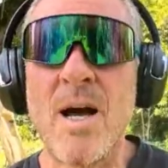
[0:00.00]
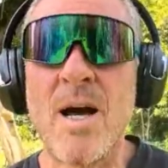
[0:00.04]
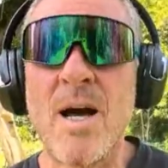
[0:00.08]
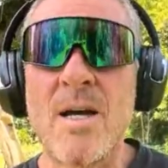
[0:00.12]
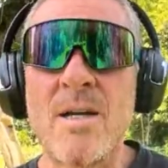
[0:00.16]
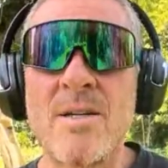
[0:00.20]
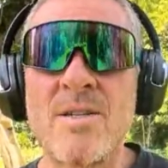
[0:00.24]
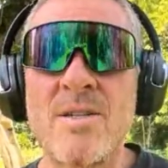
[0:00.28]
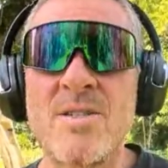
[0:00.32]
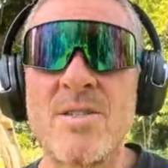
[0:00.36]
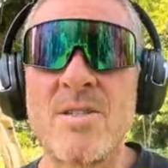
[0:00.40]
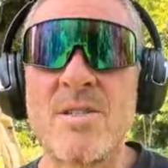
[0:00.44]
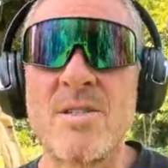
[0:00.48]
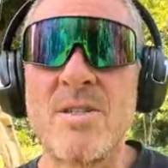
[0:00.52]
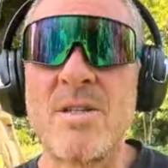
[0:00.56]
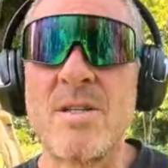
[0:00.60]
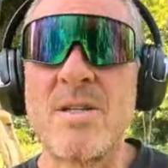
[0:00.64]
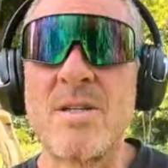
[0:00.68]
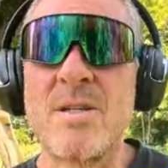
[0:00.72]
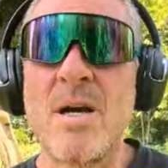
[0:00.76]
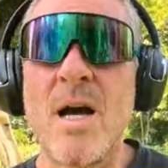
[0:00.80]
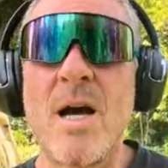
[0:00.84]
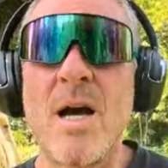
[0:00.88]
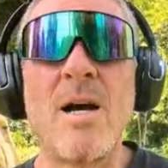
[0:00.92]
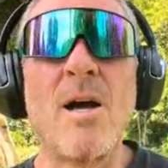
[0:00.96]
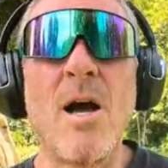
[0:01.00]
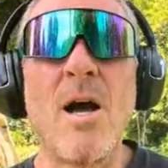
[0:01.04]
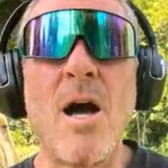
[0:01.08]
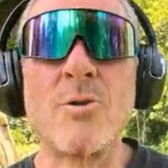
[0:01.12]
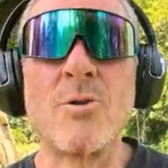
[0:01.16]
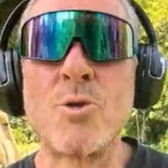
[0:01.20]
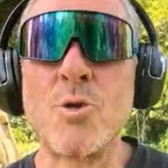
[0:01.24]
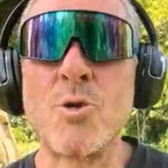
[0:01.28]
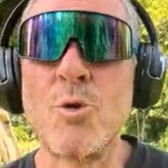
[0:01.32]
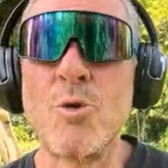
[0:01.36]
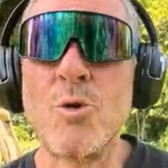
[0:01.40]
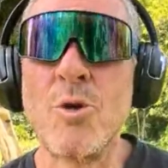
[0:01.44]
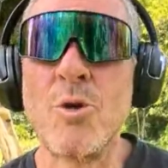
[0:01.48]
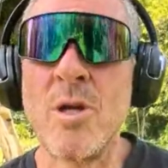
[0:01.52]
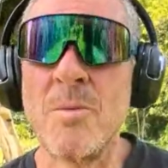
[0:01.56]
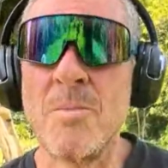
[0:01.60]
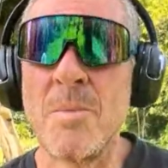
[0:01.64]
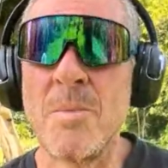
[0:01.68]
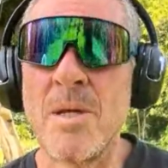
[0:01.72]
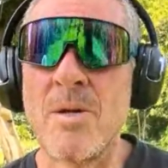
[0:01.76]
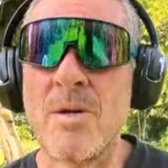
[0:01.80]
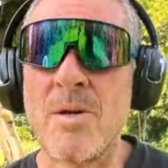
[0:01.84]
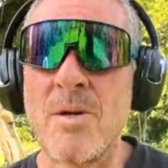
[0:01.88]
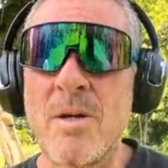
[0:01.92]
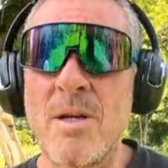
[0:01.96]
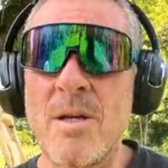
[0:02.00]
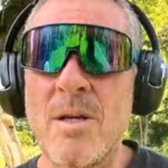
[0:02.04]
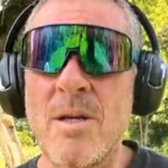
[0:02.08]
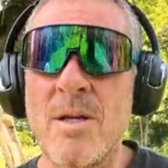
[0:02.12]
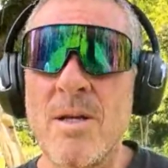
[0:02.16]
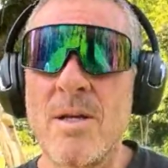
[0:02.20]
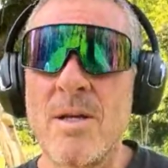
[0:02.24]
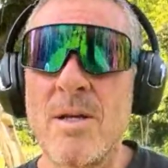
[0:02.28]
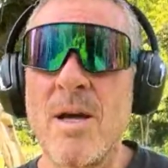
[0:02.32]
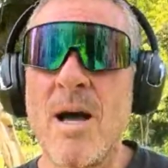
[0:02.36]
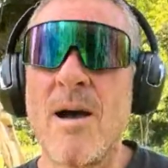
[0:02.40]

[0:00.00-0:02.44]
honestly, a true community,